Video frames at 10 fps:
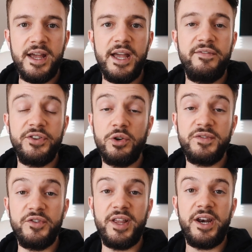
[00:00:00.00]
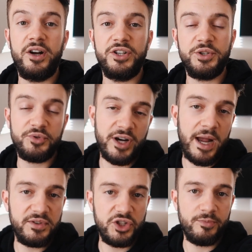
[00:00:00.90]
for those of you that are
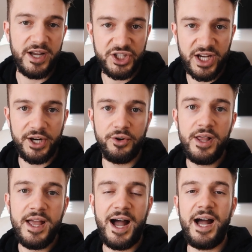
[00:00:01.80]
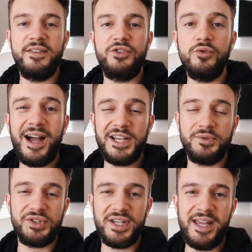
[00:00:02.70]
subscribed to my channel, and you guys will
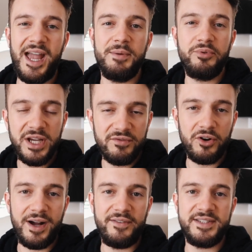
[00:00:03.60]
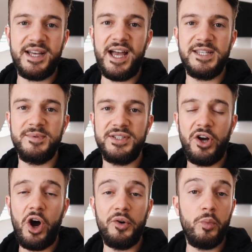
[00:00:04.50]
see a pre-roll advertisement
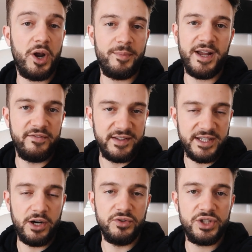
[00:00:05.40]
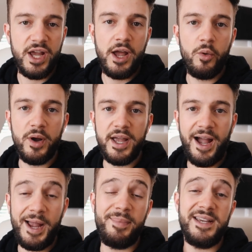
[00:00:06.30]
on one of my videos where
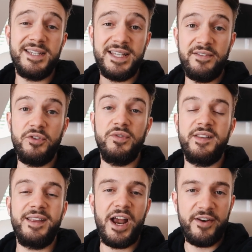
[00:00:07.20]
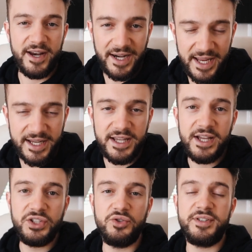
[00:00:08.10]
I basically give you the direct link
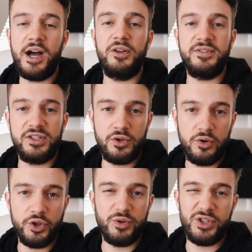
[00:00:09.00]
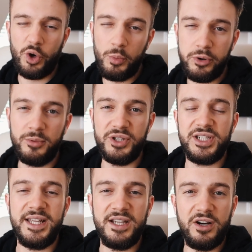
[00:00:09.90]
to download this course. So it's an unpublished
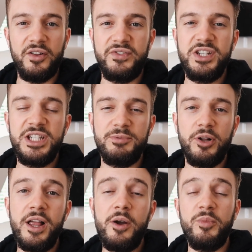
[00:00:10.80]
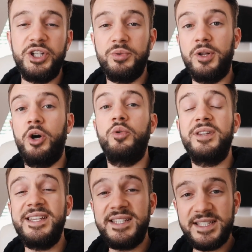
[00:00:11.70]
link on Teachable, which you will
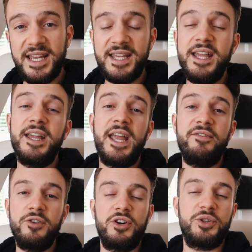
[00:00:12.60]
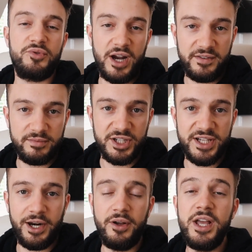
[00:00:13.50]
only see if you are subscribed to my
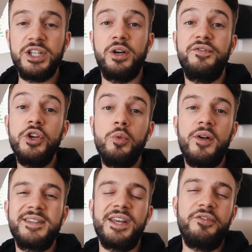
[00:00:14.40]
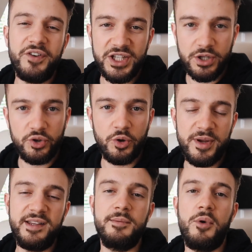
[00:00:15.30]
channel. So if you want a free social
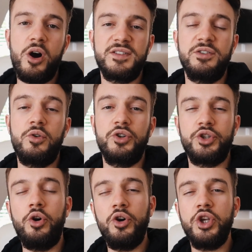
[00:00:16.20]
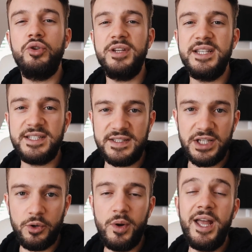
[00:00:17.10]
media marketing course, all you need to
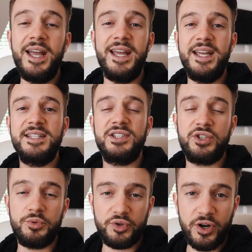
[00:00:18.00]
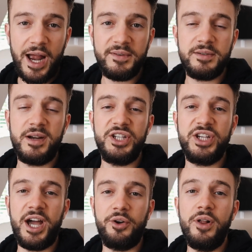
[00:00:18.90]
do is subscribe to my
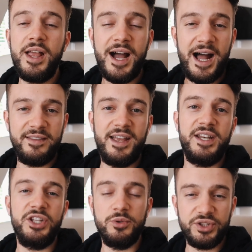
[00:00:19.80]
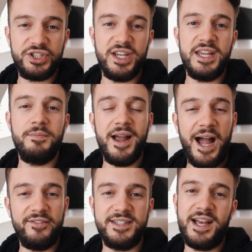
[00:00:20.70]
channel, and then you will see my
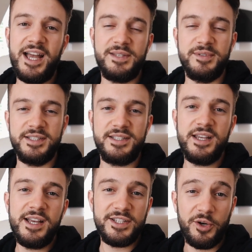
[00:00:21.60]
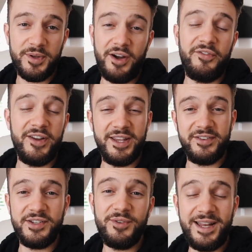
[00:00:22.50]
advertisements. So without further
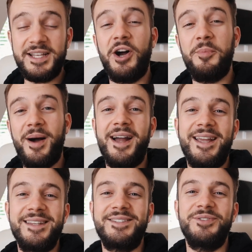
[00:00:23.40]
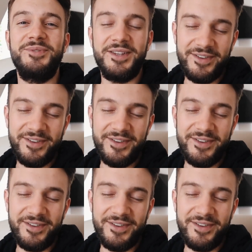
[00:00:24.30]
ado, let's hop back into the